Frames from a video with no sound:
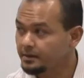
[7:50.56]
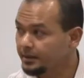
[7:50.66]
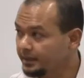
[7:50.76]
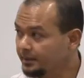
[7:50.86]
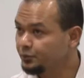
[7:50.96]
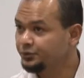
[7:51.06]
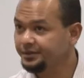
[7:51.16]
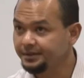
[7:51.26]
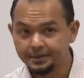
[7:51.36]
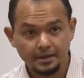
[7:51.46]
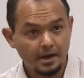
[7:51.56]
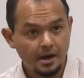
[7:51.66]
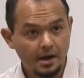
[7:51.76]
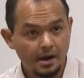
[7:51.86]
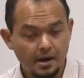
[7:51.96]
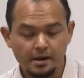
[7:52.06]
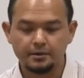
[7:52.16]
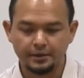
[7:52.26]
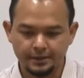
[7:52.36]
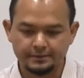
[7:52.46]
Can I proceed?
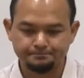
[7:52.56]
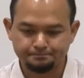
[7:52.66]
Okay.